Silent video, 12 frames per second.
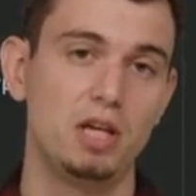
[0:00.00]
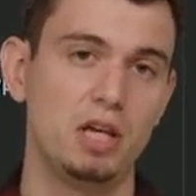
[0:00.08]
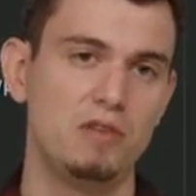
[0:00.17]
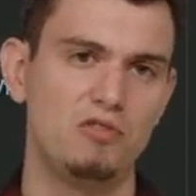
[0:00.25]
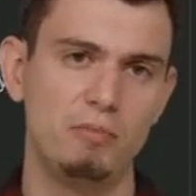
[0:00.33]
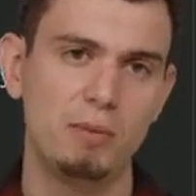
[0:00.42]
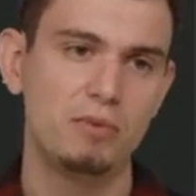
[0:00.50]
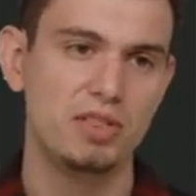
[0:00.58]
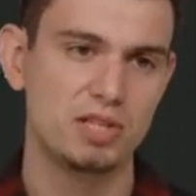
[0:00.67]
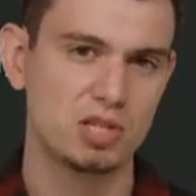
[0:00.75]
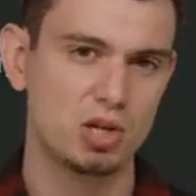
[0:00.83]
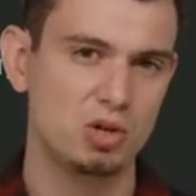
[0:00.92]
And remember,
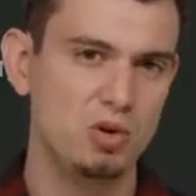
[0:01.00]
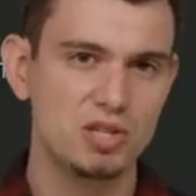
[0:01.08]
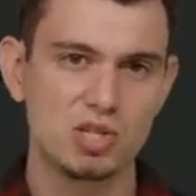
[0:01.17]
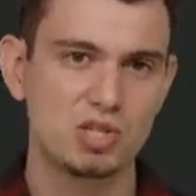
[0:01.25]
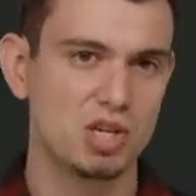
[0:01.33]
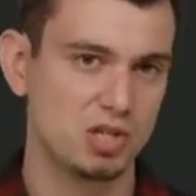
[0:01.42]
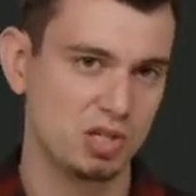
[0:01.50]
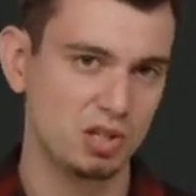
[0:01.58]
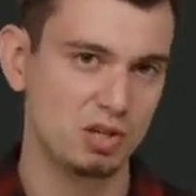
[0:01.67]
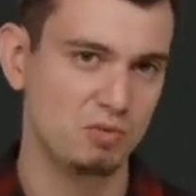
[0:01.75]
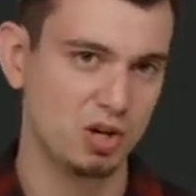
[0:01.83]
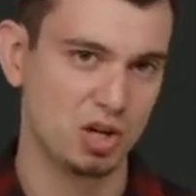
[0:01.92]
that's
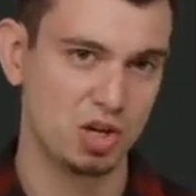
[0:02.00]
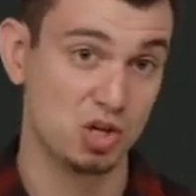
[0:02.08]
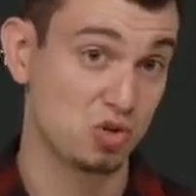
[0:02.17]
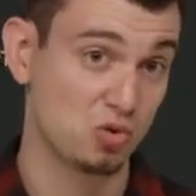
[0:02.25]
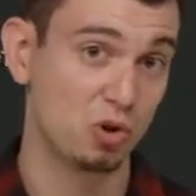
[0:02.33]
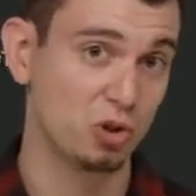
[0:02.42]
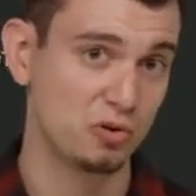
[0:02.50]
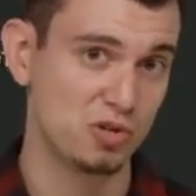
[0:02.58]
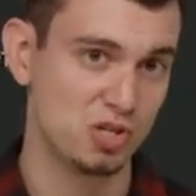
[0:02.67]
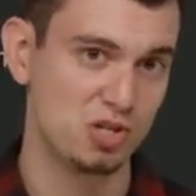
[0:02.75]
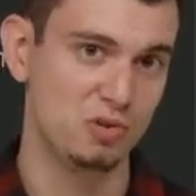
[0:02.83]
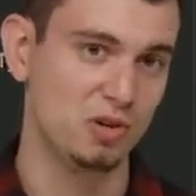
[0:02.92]
quintessentially what a controller is
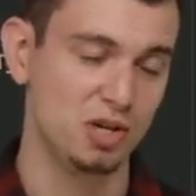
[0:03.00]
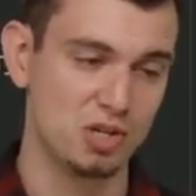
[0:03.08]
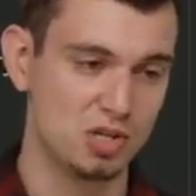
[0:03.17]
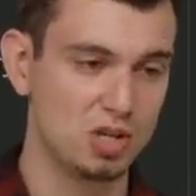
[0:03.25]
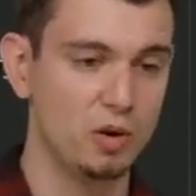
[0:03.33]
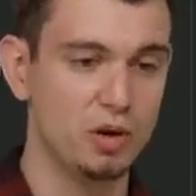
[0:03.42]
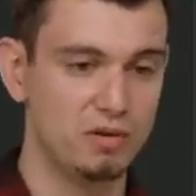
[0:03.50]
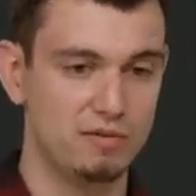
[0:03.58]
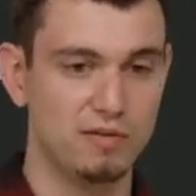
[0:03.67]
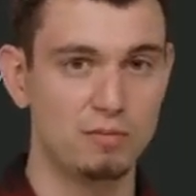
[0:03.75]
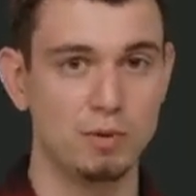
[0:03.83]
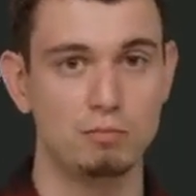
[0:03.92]
doing, is going
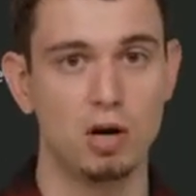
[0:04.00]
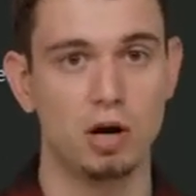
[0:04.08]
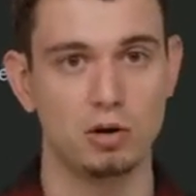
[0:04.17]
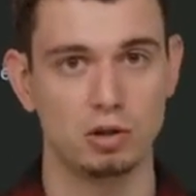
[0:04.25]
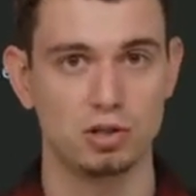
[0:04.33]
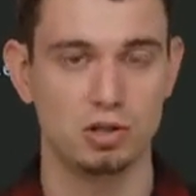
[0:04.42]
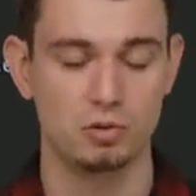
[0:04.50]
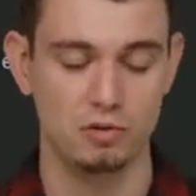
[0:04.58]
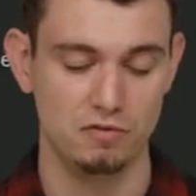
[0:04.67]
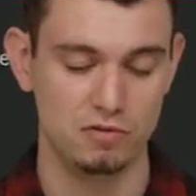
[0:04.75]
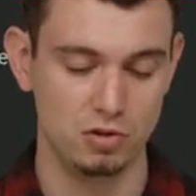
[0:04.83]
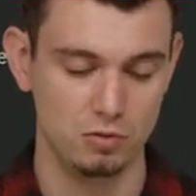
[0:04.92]
from a model to a
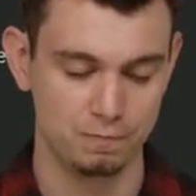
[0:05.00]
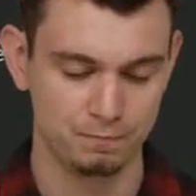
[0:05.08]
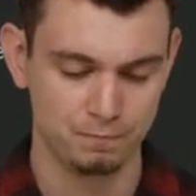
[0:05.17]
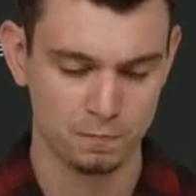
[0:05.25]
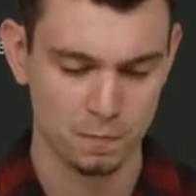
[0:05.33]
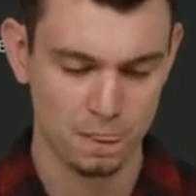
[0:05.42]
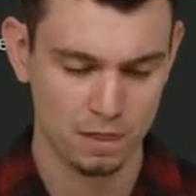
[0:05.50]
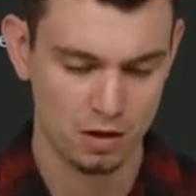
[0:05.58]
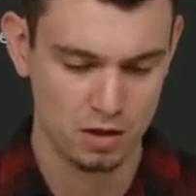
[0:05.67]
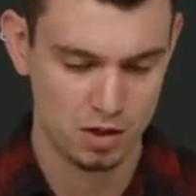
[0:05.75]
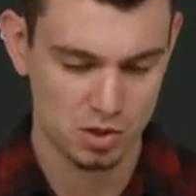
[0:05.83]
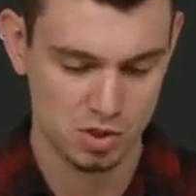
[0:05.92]
view.
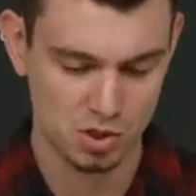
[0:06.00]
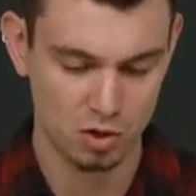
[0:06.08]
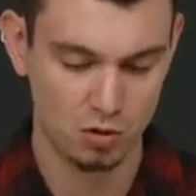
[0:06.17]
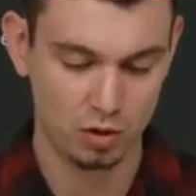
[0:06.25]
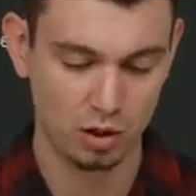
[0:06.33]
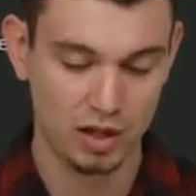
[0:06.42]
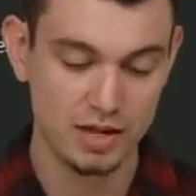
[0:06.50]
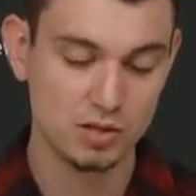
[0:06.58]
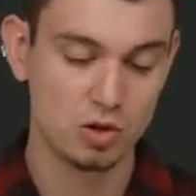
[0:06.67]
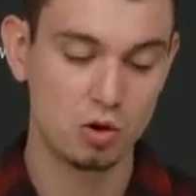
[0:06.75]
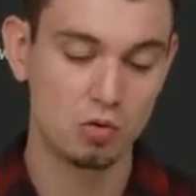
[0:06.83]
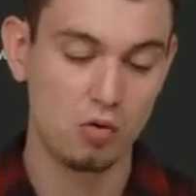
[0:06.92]
So let's
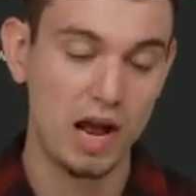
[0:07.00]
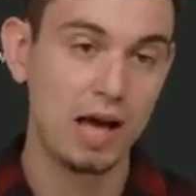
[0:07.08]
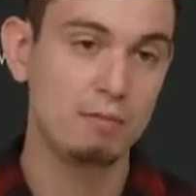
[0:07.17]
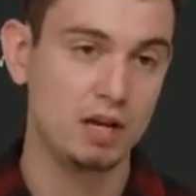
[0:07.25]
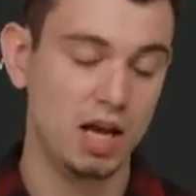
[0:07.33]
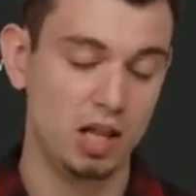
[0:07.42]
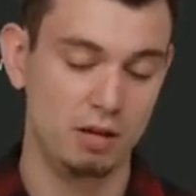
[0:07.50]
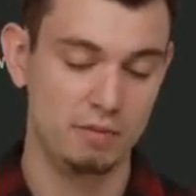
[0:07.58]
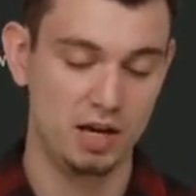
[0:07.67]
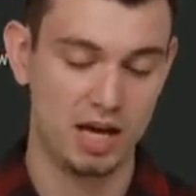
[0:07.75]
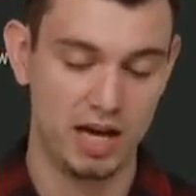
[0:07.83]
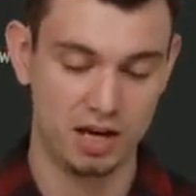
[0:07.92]
grab an
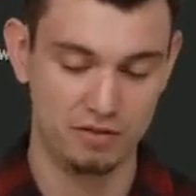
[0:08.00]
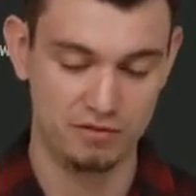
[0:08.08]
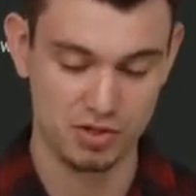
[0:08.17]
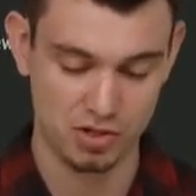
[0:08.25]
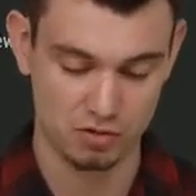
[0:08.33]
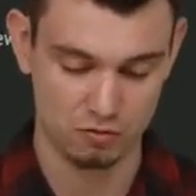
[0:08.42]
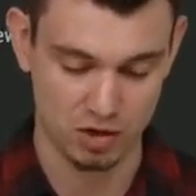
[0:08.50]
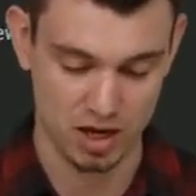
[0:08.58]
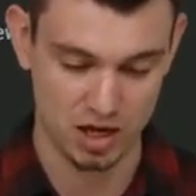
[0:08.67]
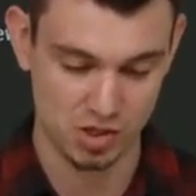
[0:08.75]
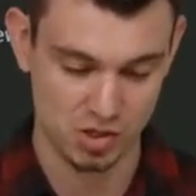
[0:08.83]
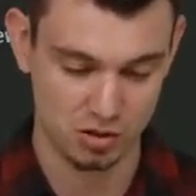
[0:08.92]
element out of this
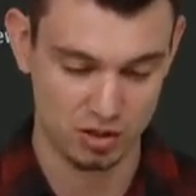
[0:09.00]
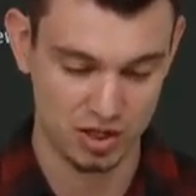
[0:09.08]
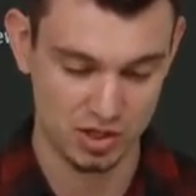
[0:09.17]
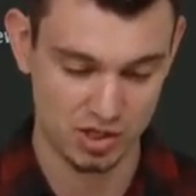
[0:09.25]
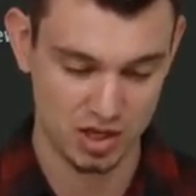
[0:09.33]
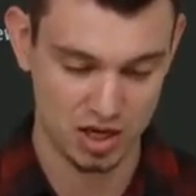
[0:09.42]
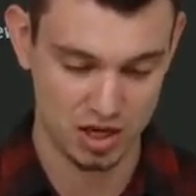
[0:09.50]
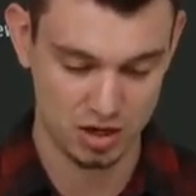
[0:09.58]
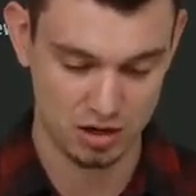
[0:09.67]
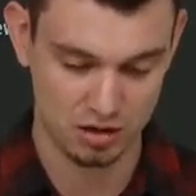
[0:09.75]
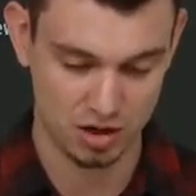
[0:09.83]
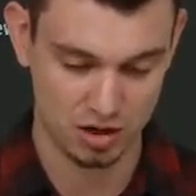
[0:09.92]
array. So let's
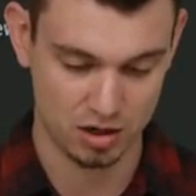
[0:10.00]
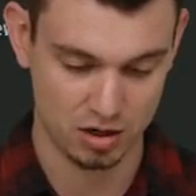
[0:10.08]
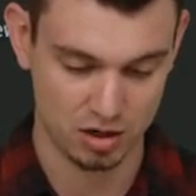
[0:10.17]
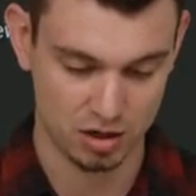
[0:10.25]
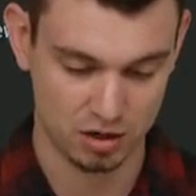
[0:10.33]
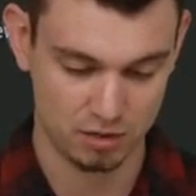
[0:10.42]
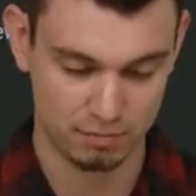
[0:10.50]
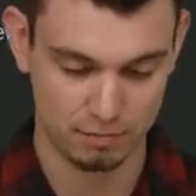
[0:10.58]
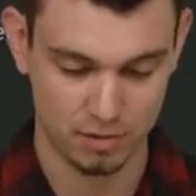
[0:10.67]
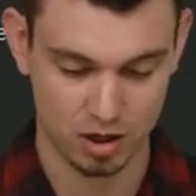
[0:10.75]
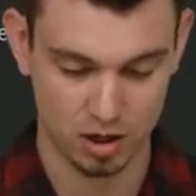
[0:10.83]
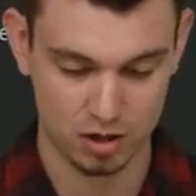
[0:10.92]
say our
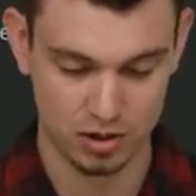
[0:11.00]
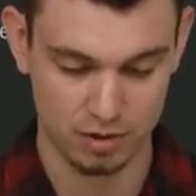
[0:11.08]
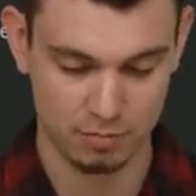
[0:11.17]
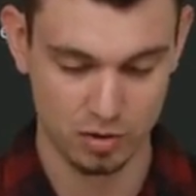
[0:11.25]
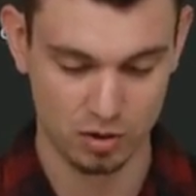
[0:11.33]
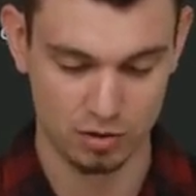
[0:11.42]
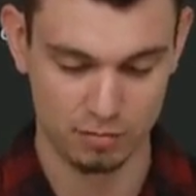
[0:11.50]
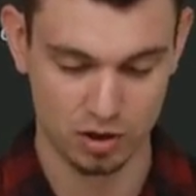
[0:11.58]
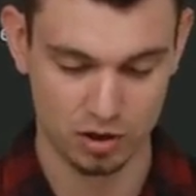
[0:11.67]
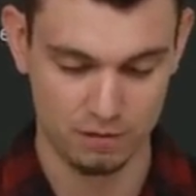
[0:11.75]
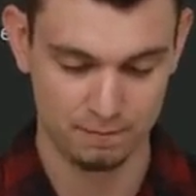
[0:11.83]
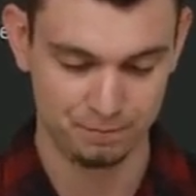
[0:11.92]
current
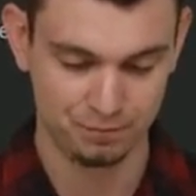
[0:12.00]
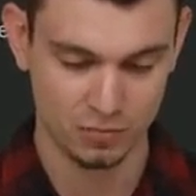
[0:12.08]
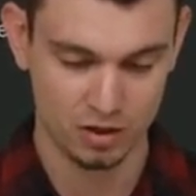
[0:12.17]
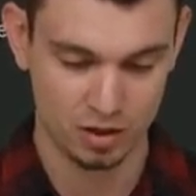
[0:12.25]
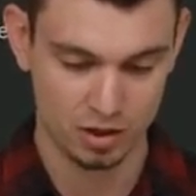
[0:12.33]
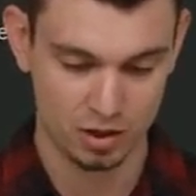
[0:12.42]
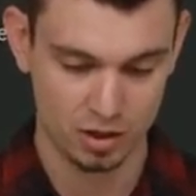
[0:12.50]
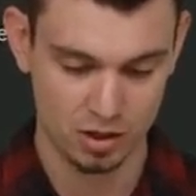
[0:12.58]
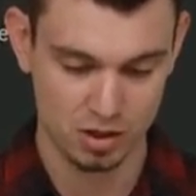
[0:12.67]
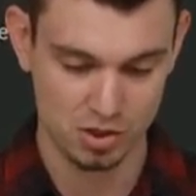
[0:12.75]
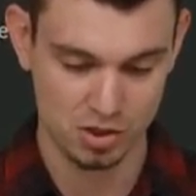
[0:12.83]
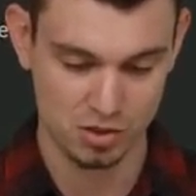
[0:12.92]
Pokemon
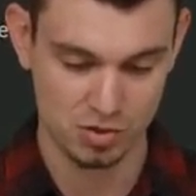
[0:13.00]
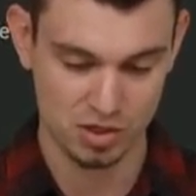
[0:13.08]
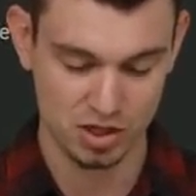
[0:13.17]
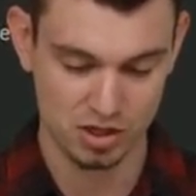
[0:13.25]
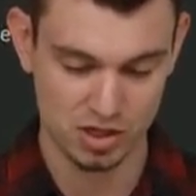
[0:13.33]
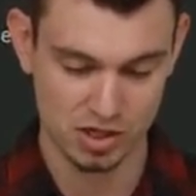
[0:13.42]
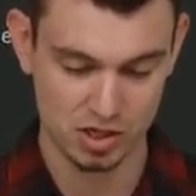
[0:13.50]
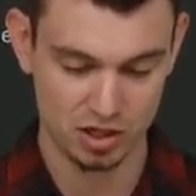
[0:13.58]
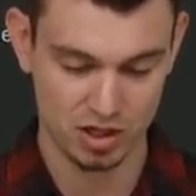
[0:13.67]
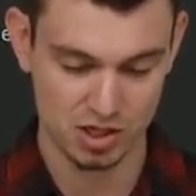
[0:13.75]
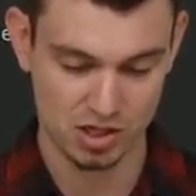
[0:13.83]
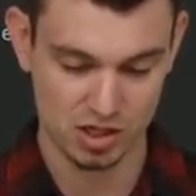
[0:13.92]
is using this
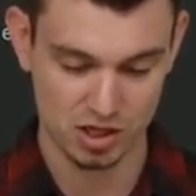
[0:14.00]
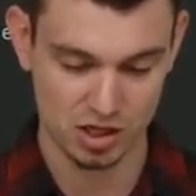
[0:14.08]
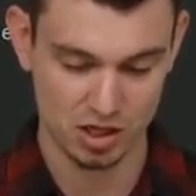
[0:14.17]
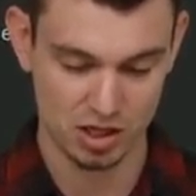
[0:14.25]
list.